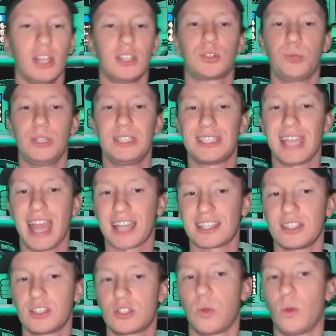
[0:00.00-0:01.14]
three sacks,
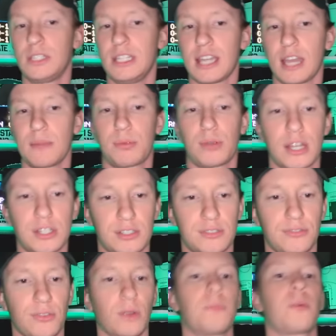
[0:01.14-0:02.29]
and 29 pressures
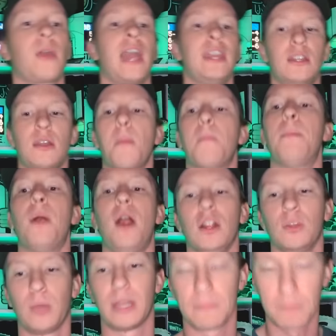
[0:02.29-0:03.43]
for Brandon
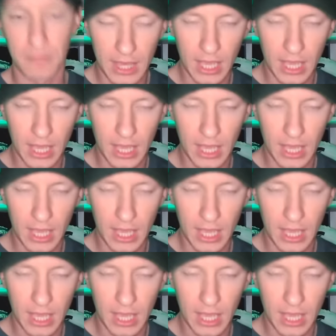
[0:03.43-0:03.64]
Baldwin.